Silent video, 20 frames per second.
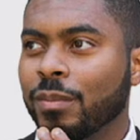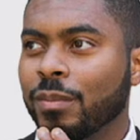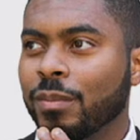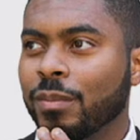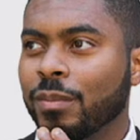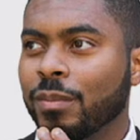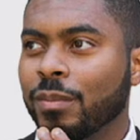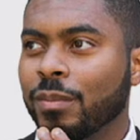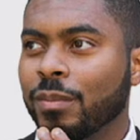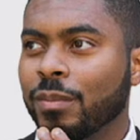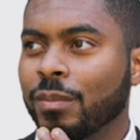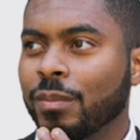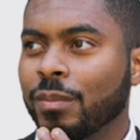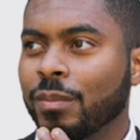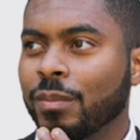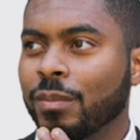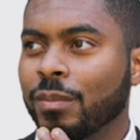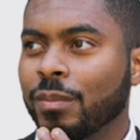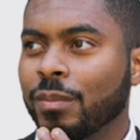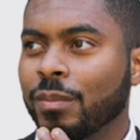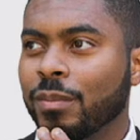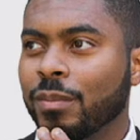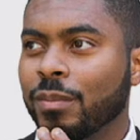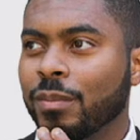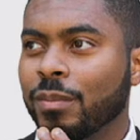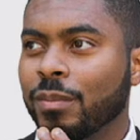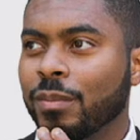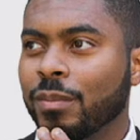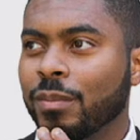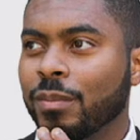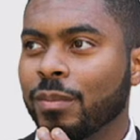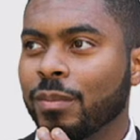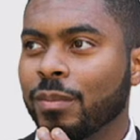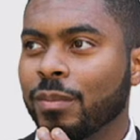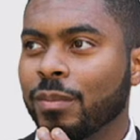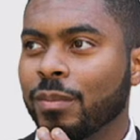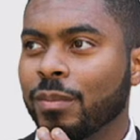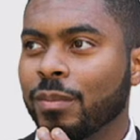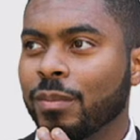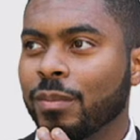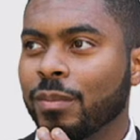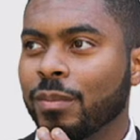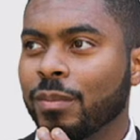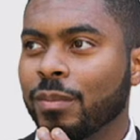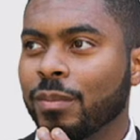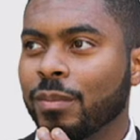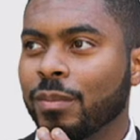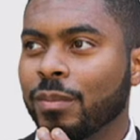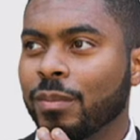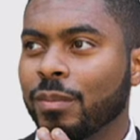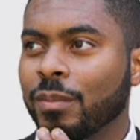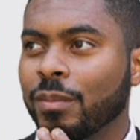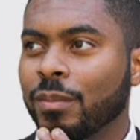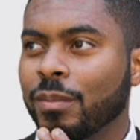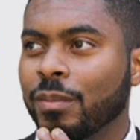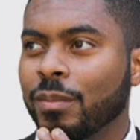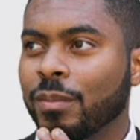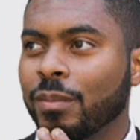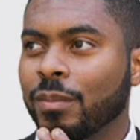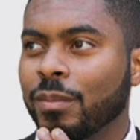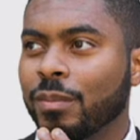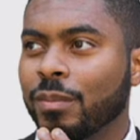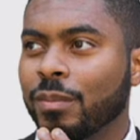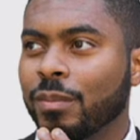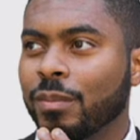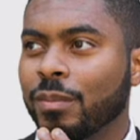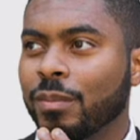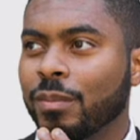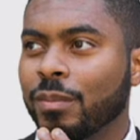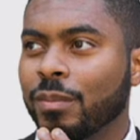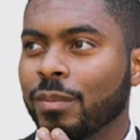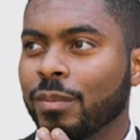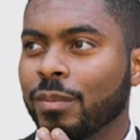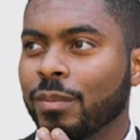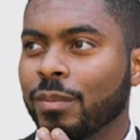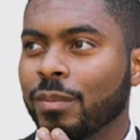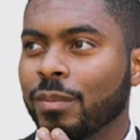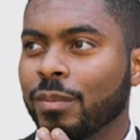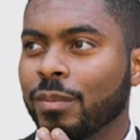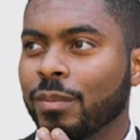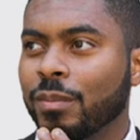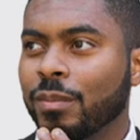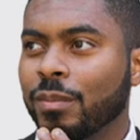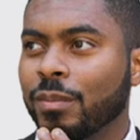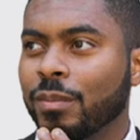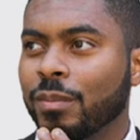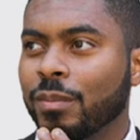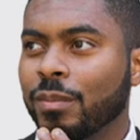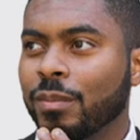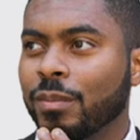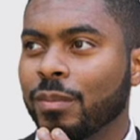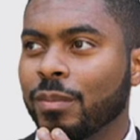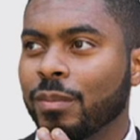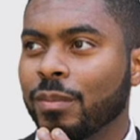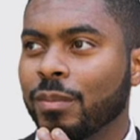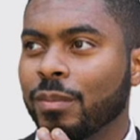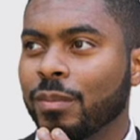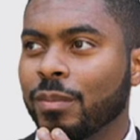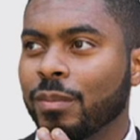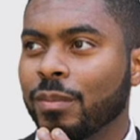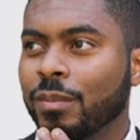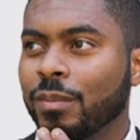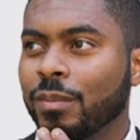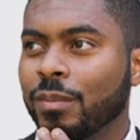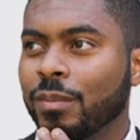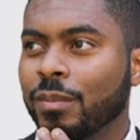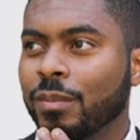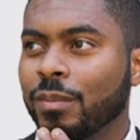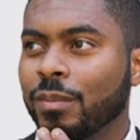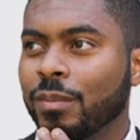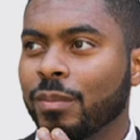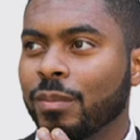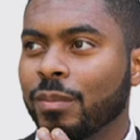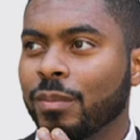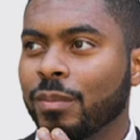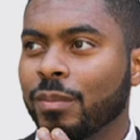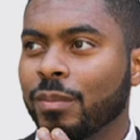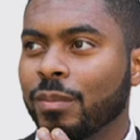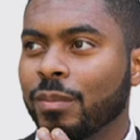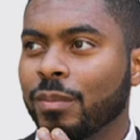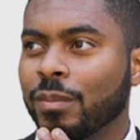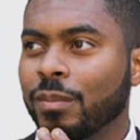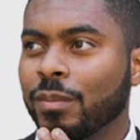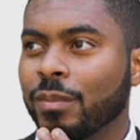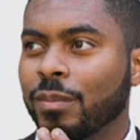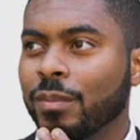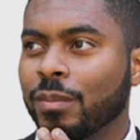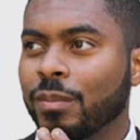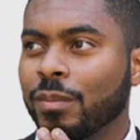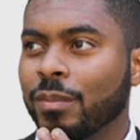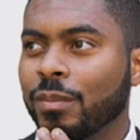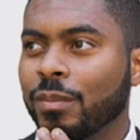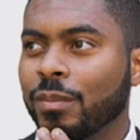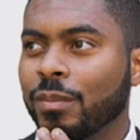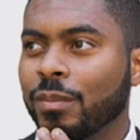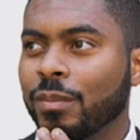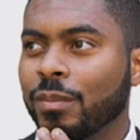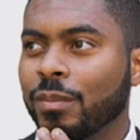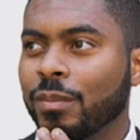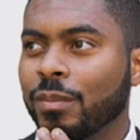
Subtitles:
This is a still picture; no speech is visible.